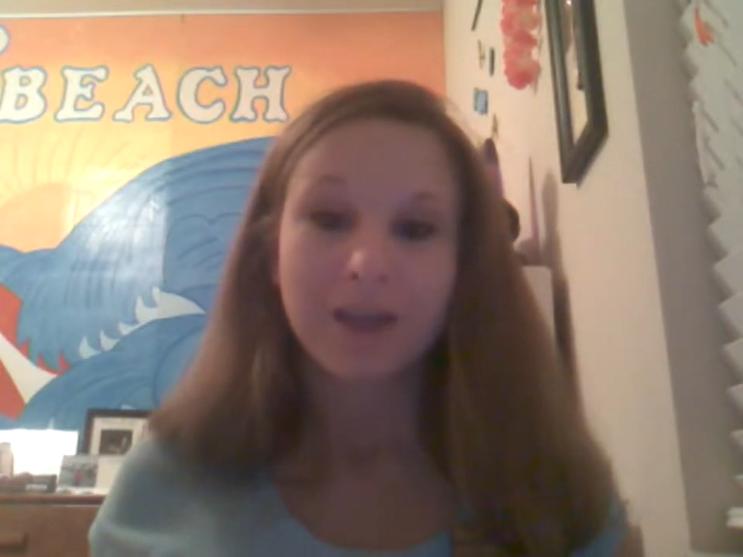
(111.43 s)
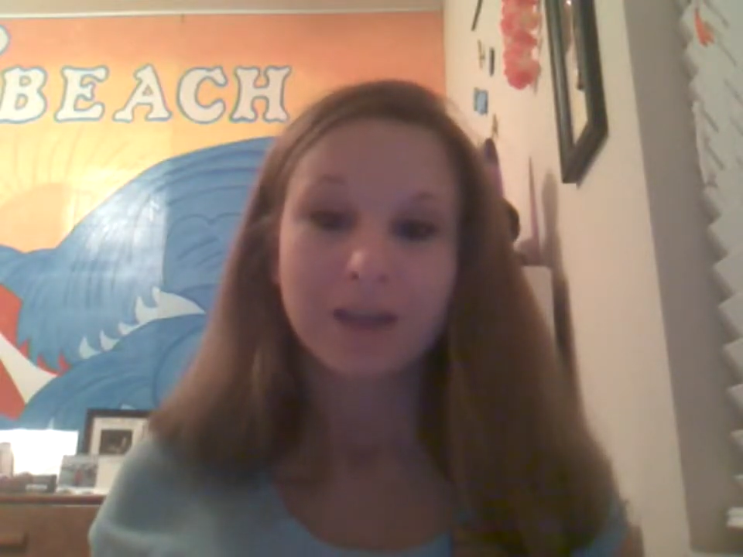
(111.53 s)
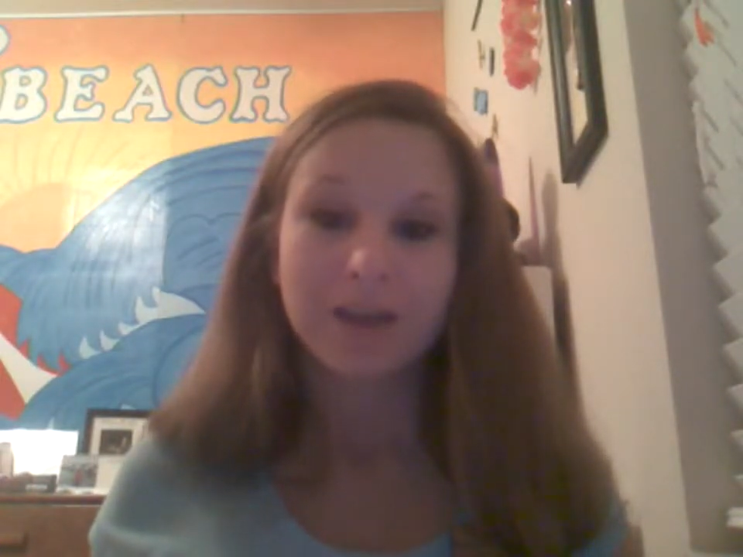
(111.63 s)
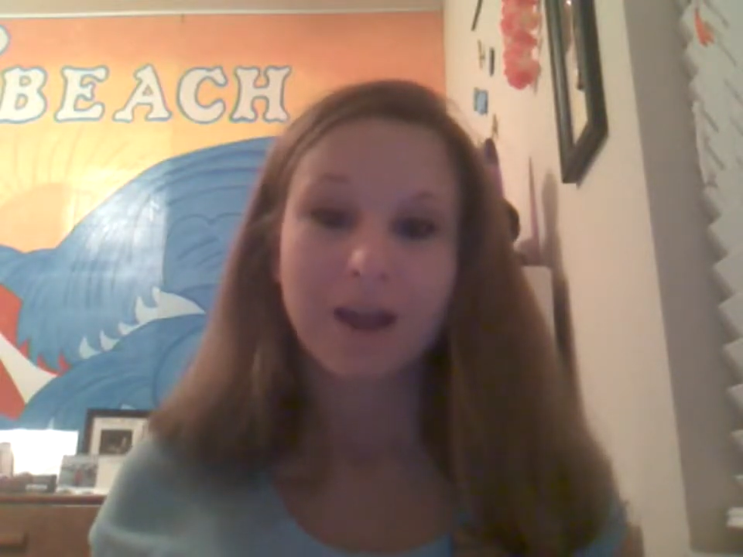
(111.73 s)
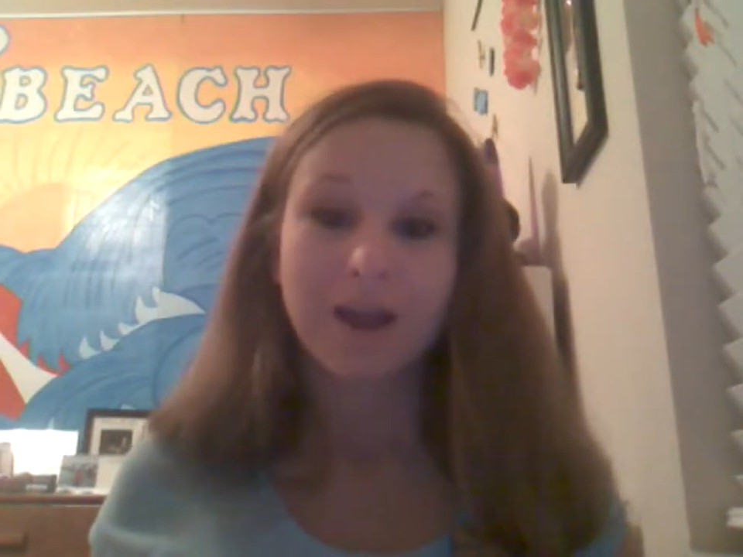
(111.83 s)

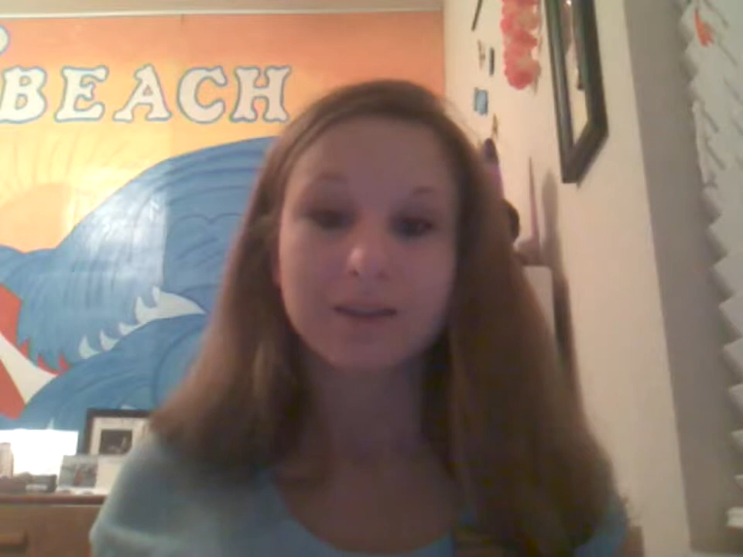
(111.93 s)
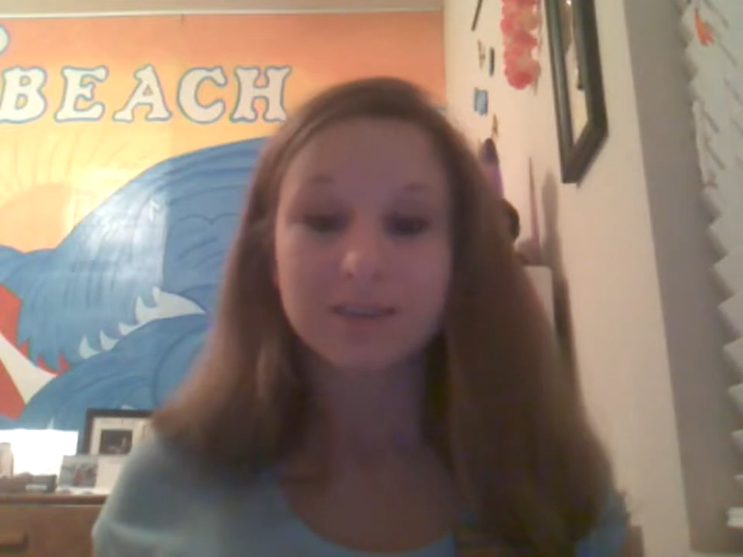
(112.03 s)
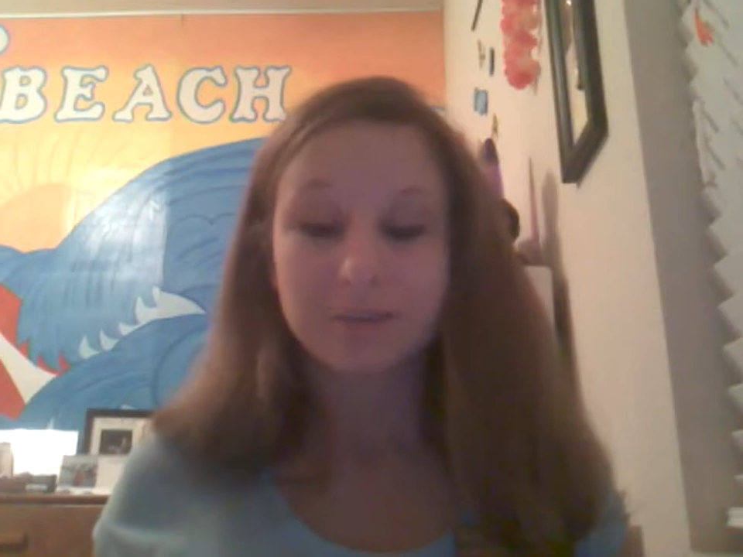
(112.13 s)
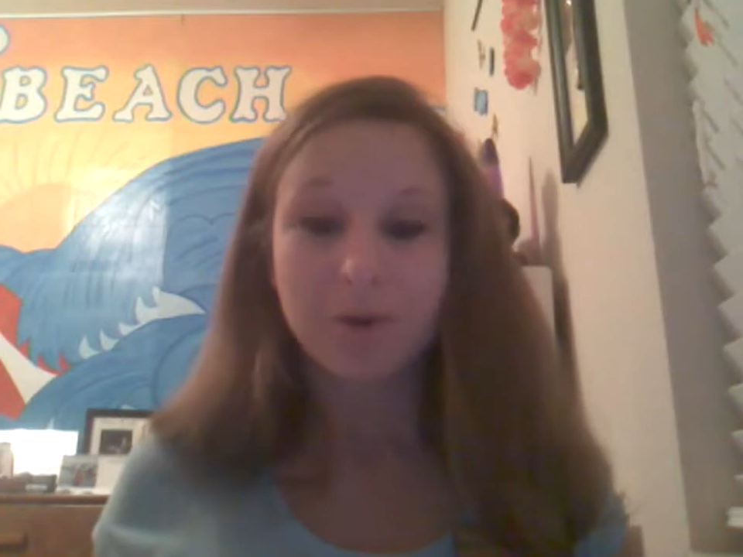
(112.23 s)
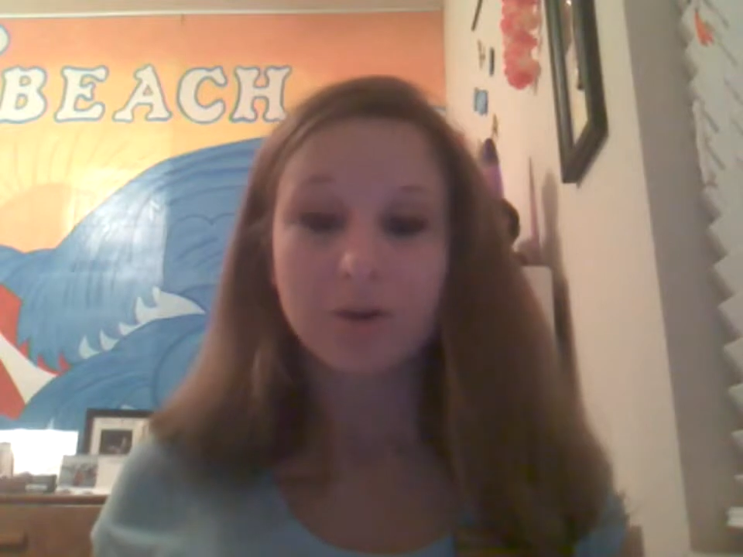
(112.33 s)
cannot
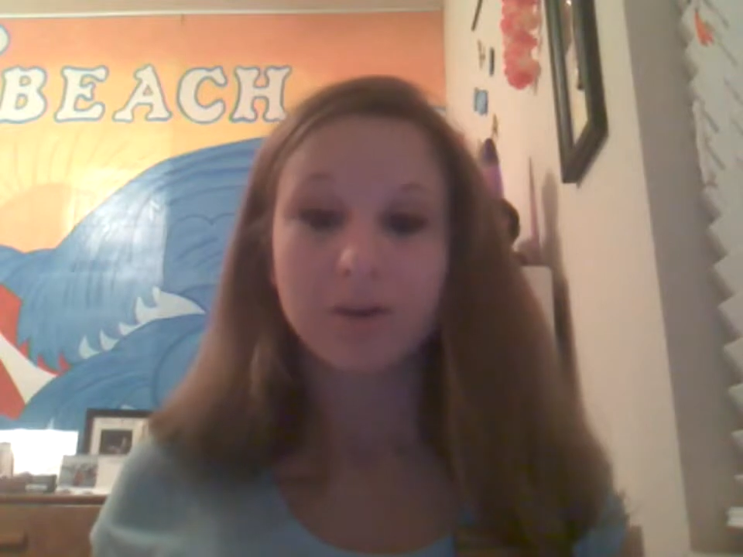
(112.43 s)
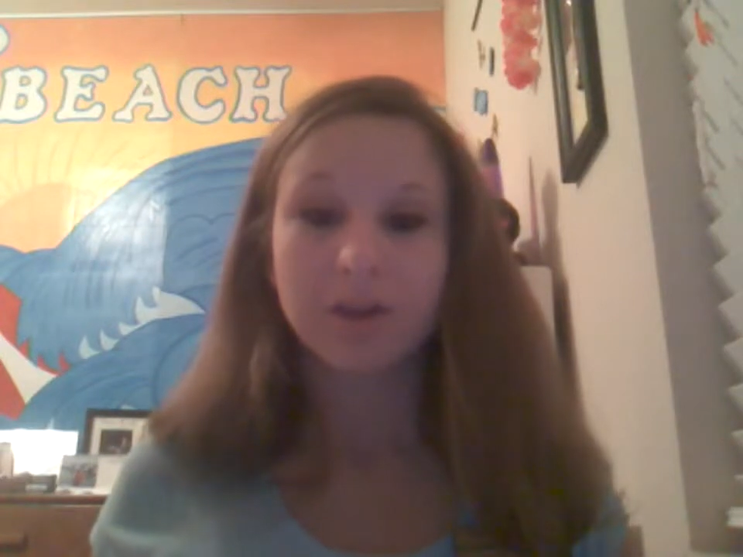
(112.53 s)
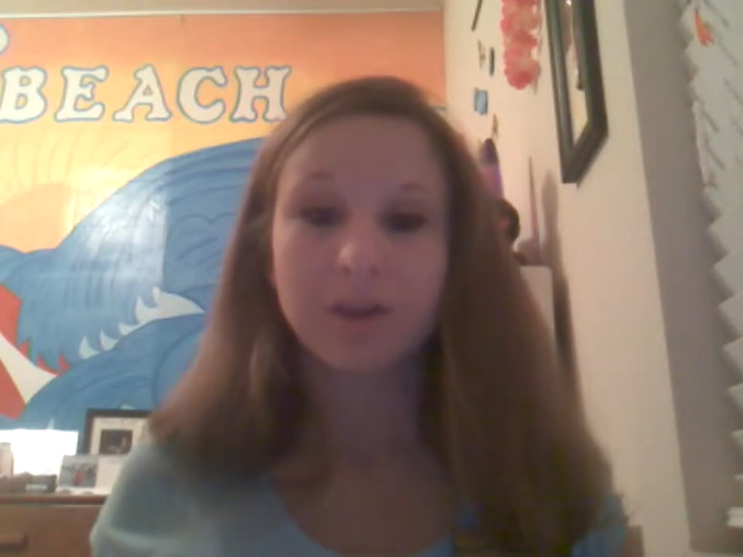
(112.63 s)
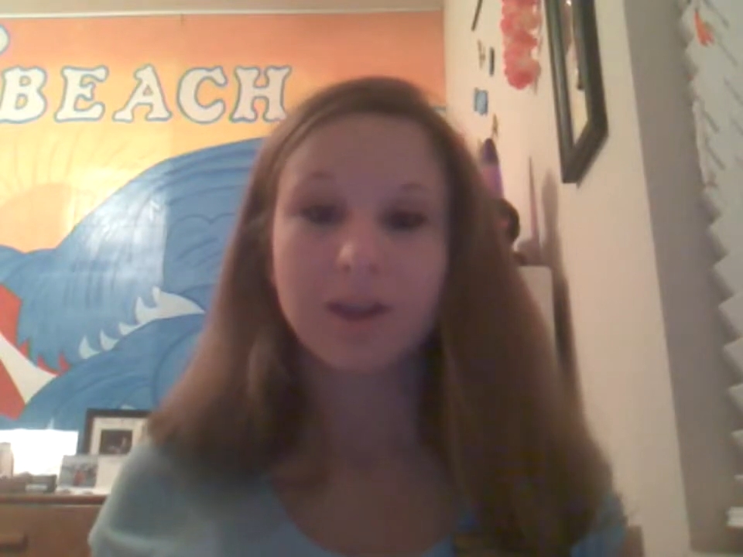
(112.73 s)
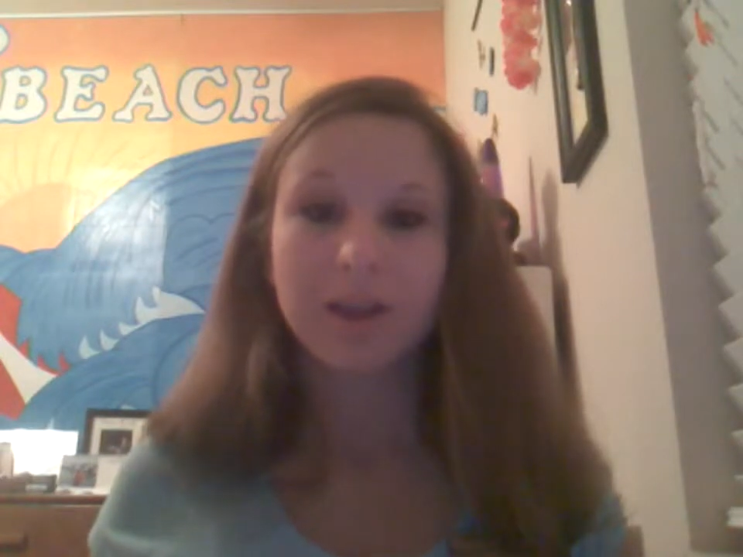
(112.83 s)
smoke.
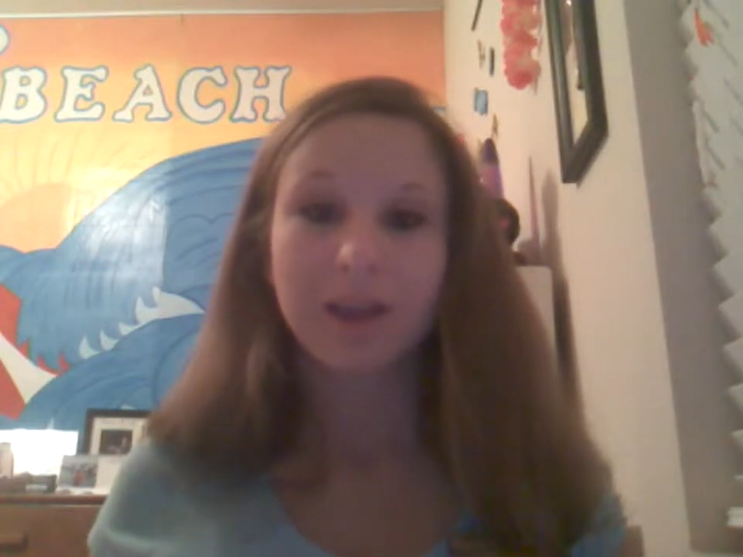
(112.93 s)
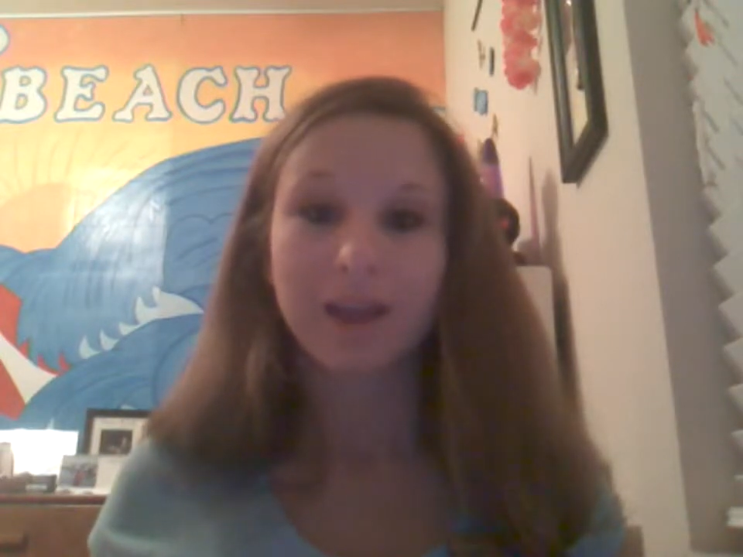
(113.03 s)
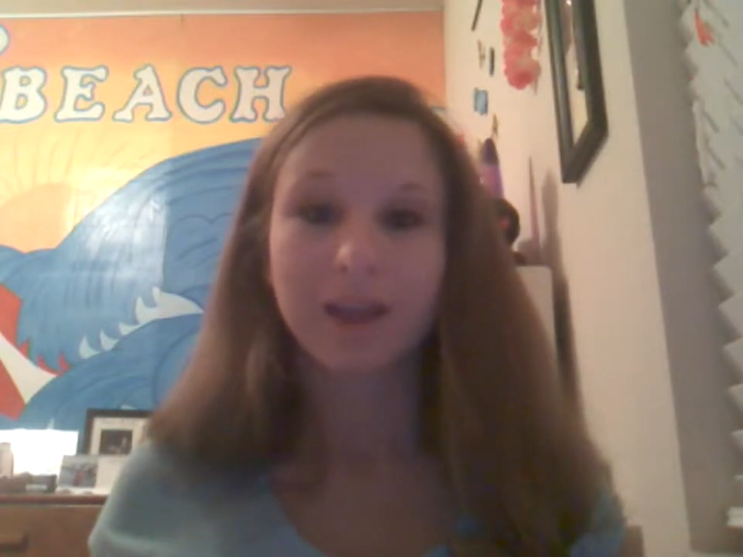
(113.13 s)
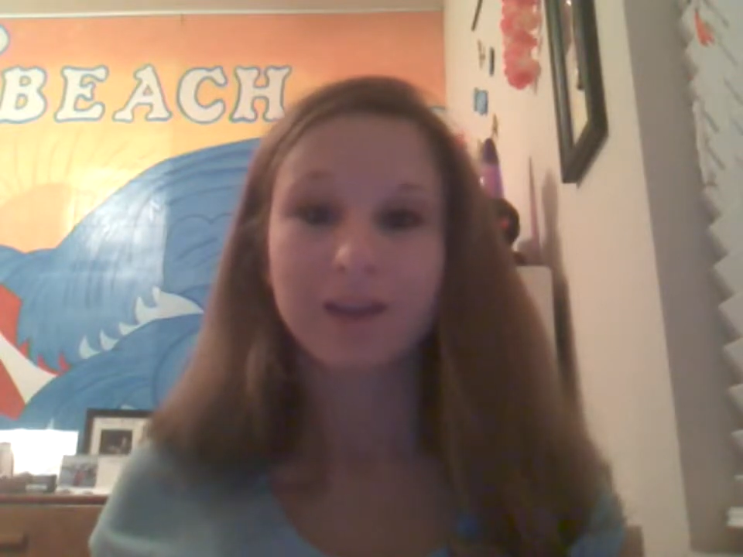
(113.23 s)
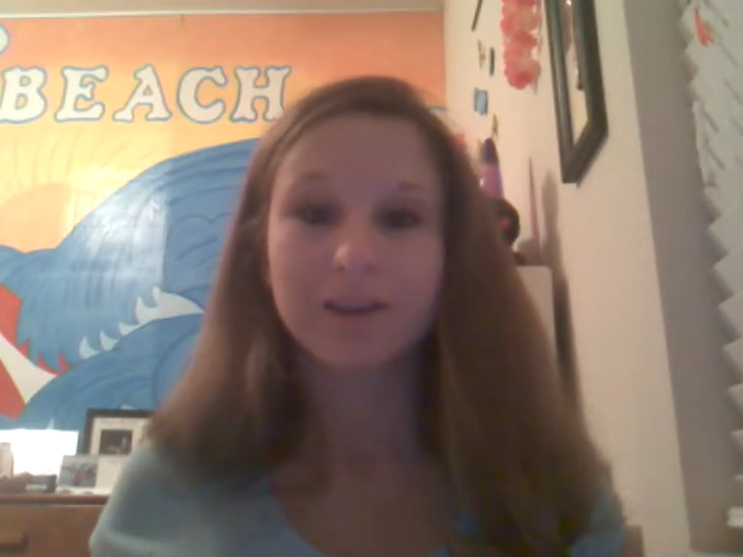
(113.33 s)

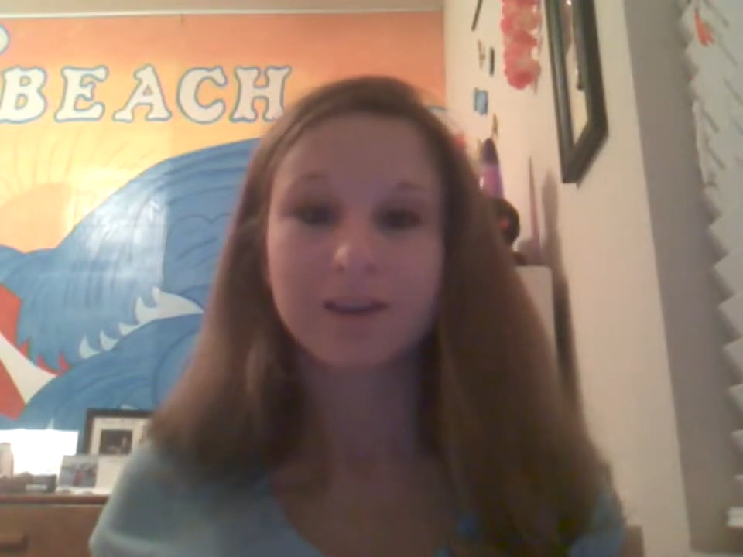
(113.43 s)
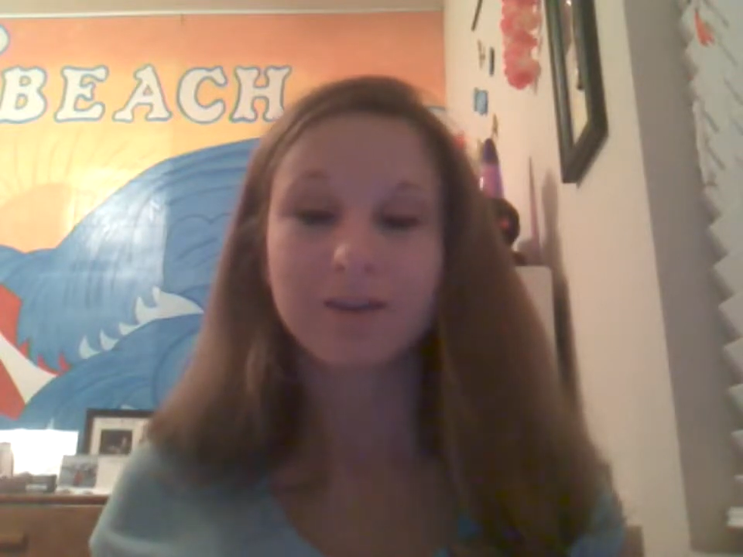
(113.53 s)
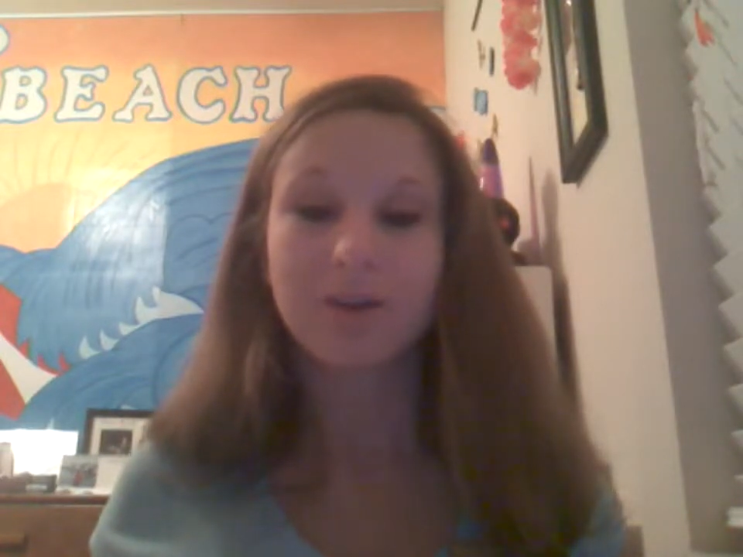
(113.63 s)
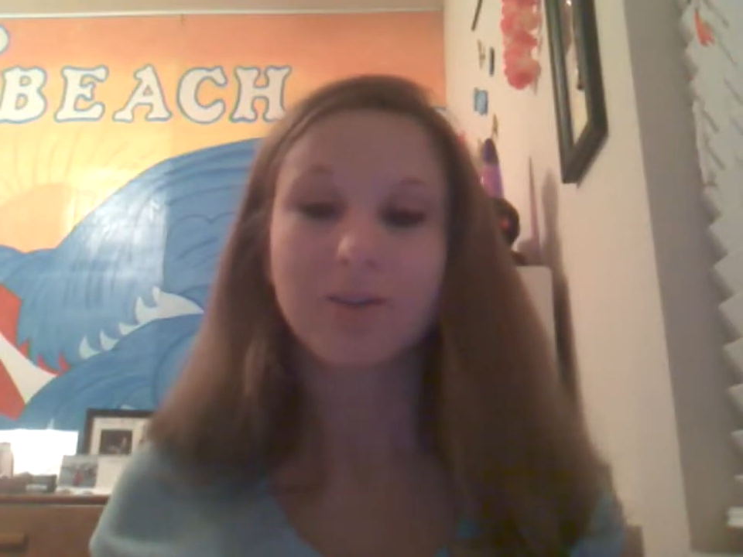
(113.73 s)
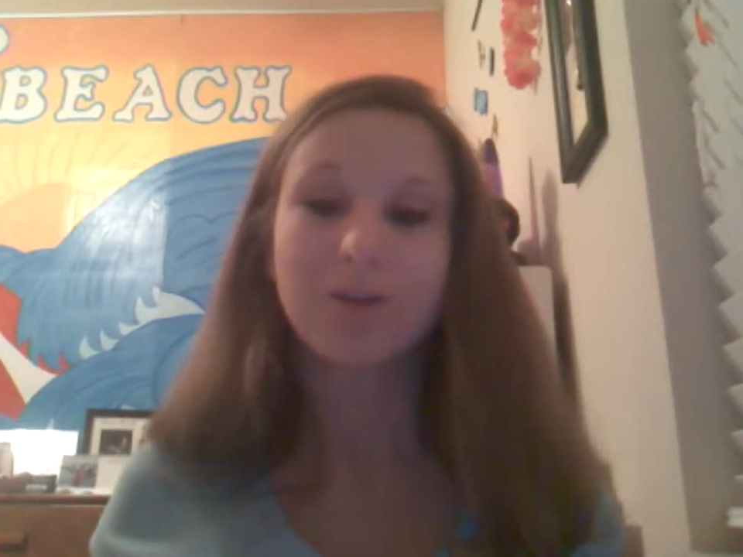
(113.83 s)
And
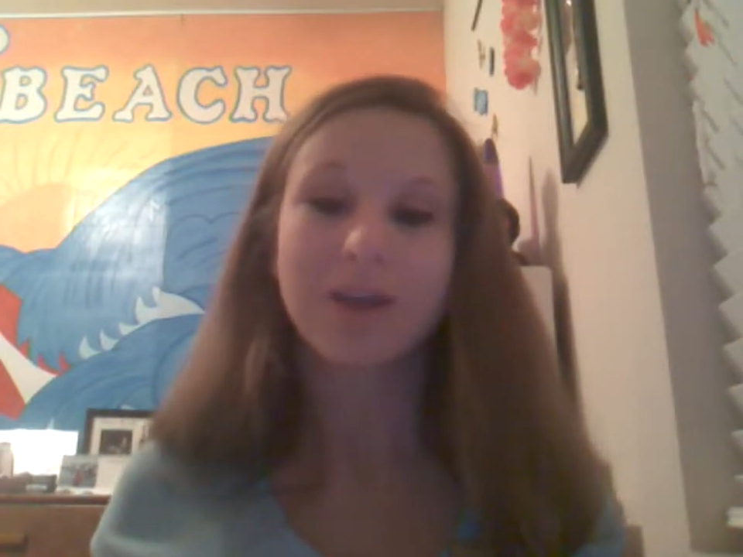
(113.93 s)
although